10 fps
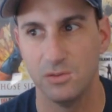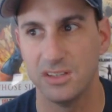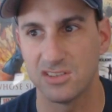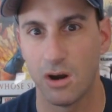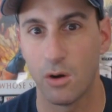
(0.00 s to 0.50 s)
to
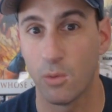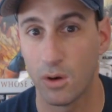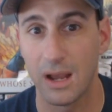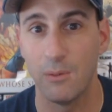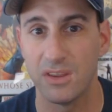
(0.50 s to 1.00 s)
his
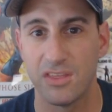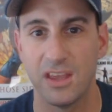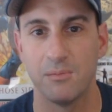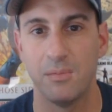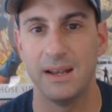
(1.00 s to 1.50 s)
artwork, I would
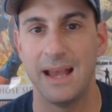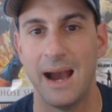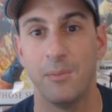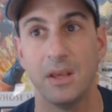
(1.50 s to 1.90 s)
think, by now,